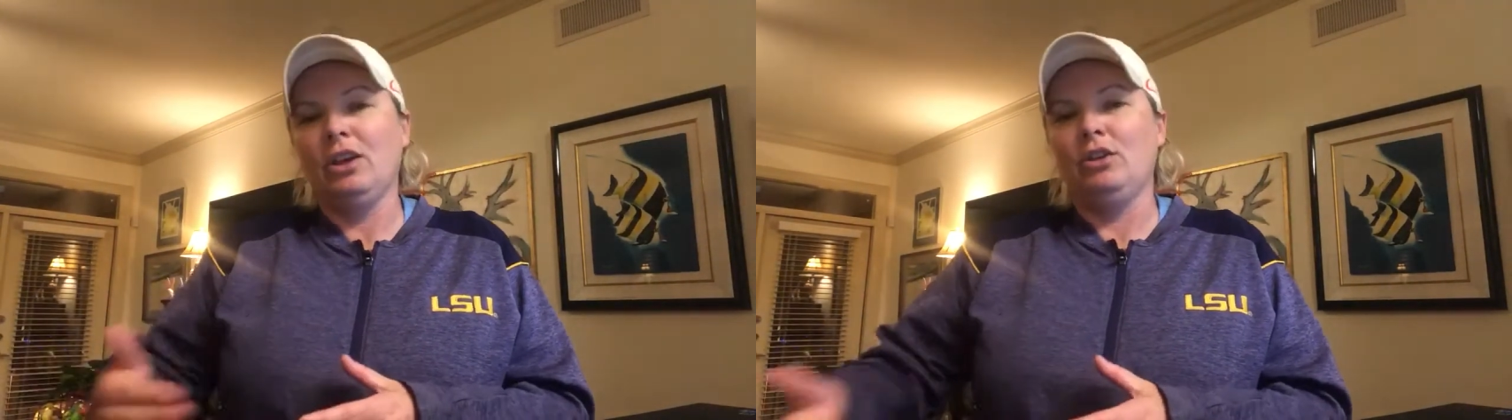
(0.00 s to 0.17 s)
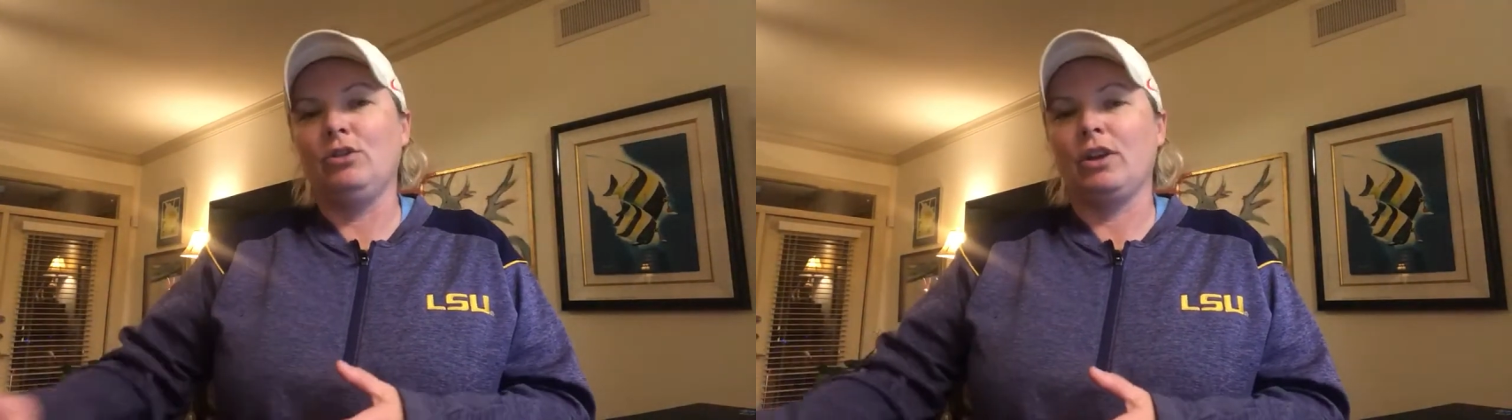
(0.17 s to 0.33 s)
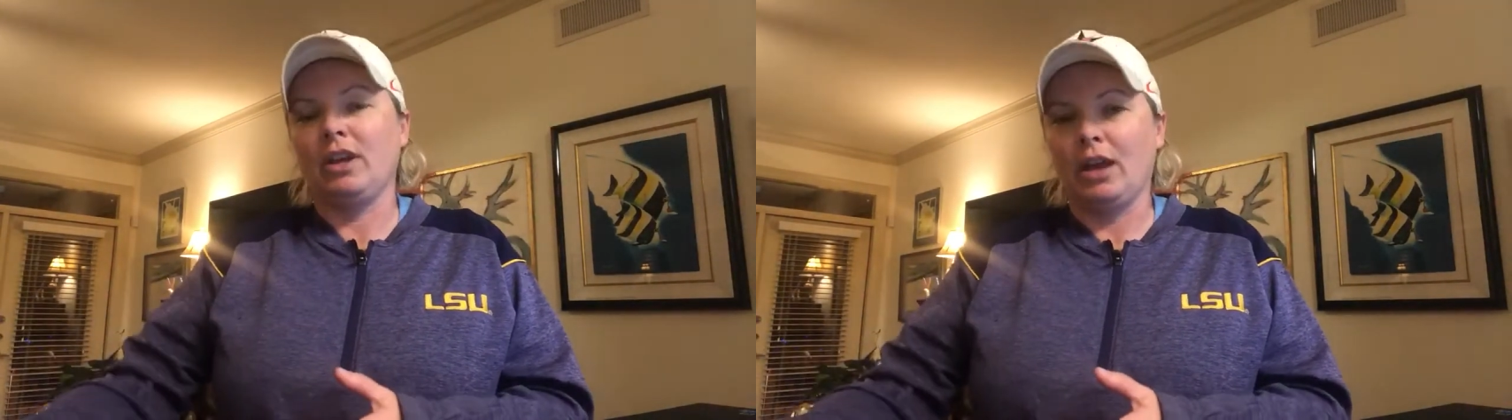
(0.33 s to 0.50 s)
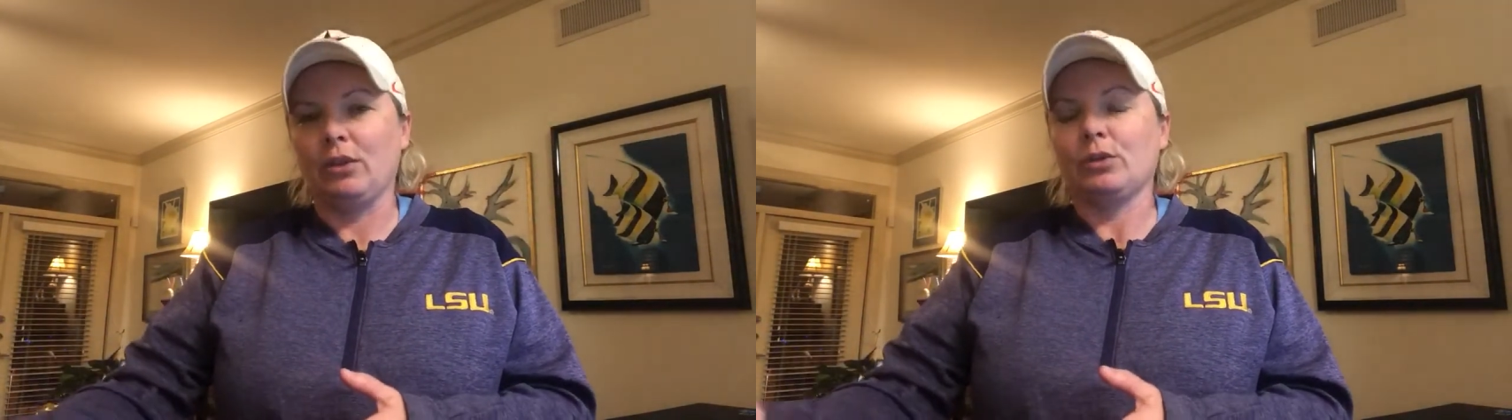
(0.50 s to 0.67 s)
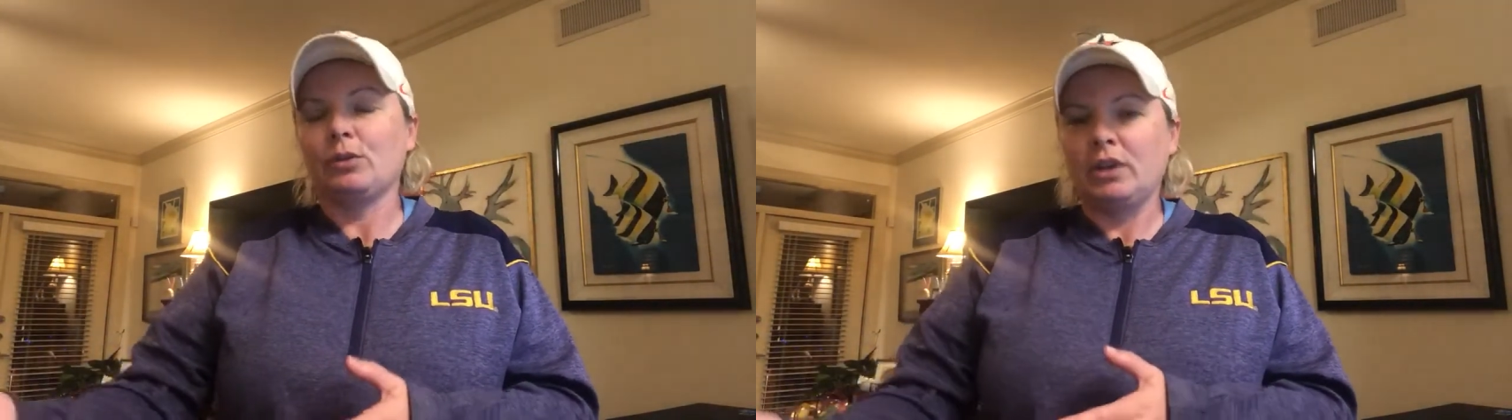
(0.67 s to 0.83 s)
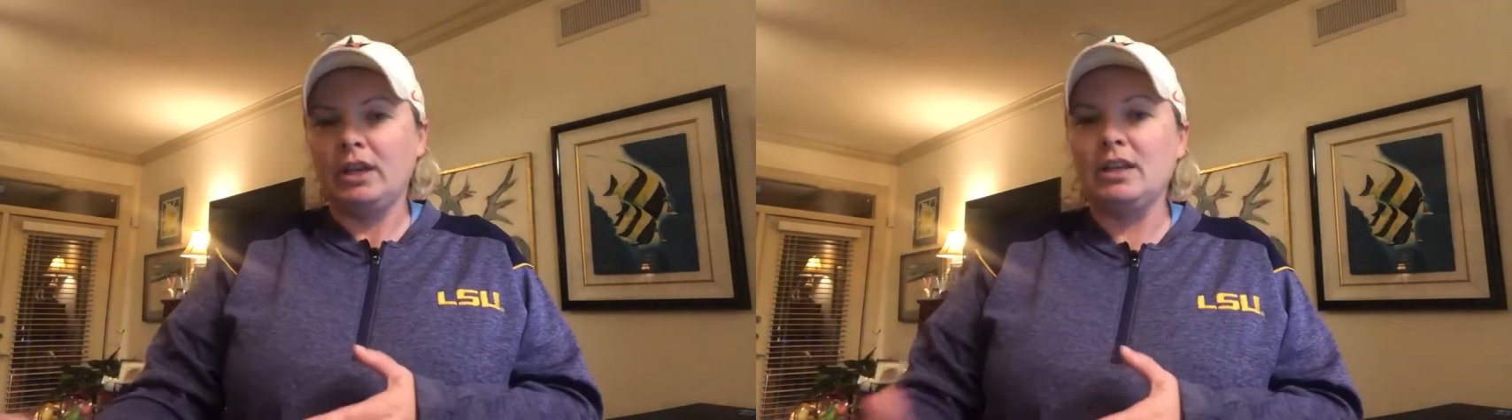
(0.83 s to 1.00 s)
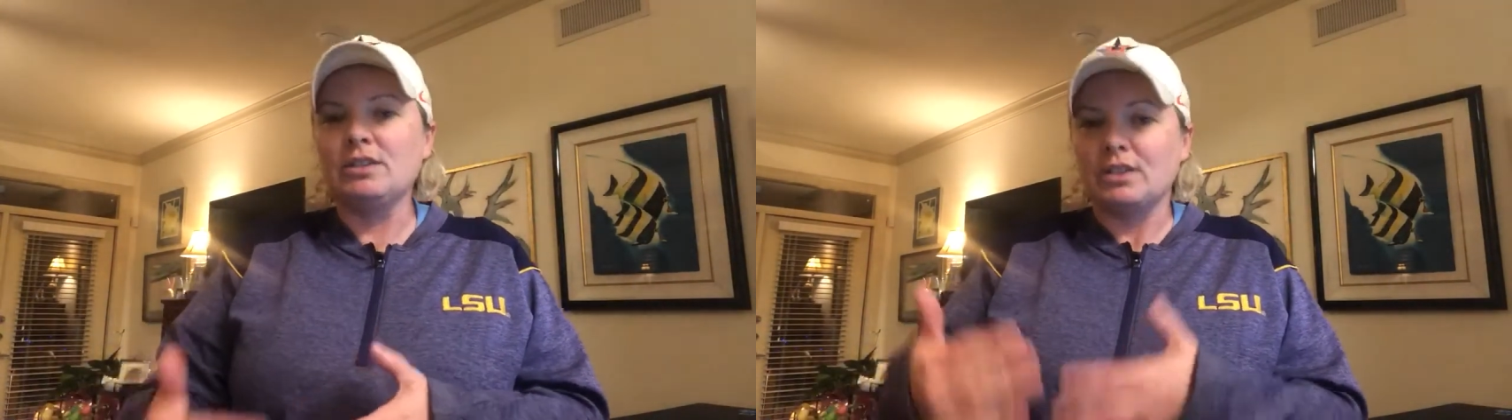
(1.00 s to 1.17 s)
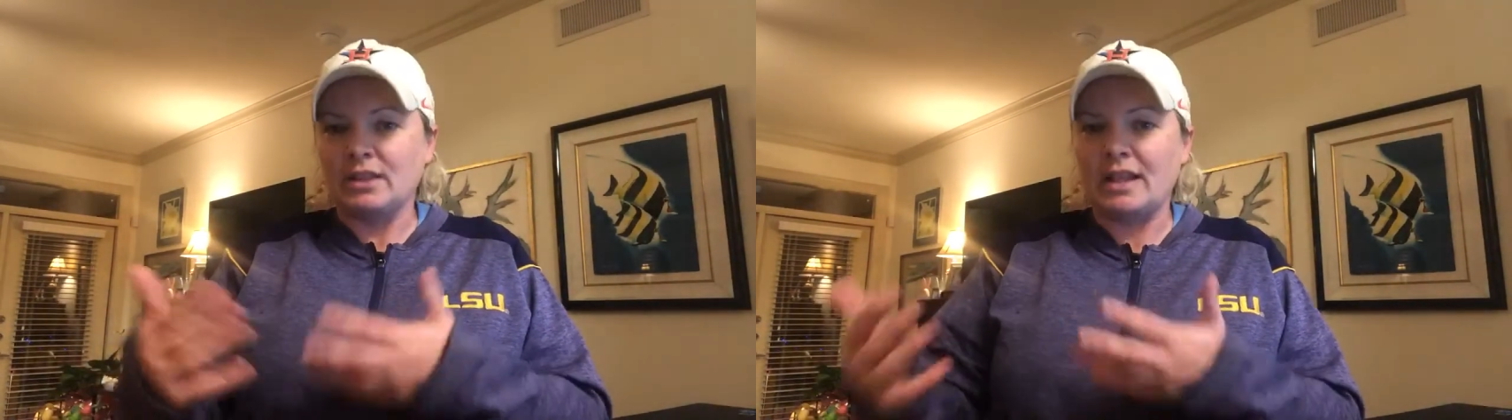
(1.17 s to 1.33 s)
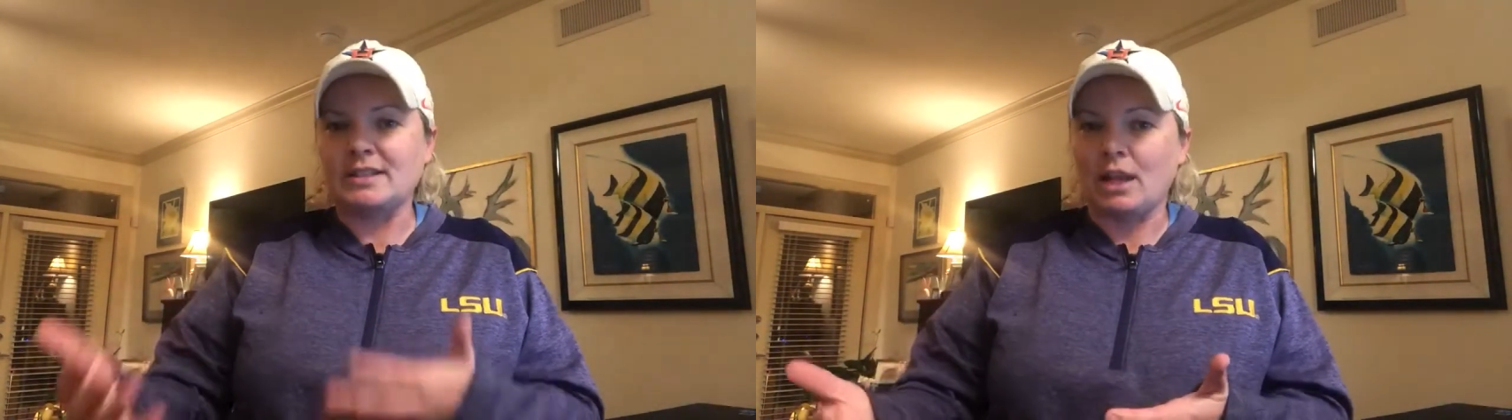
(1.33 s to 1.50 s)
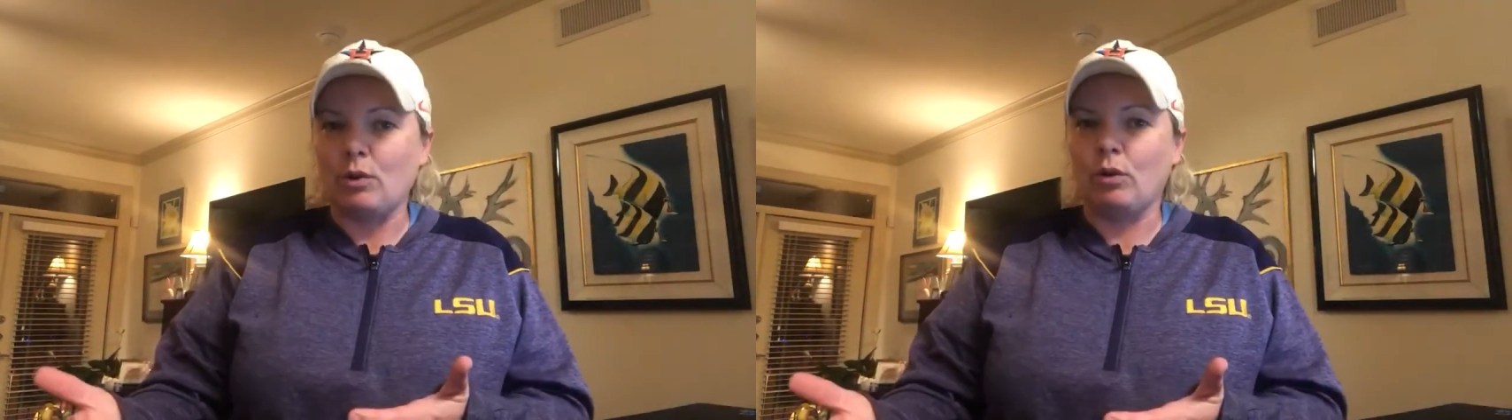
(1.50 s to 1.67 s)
You can count the rings, and that's how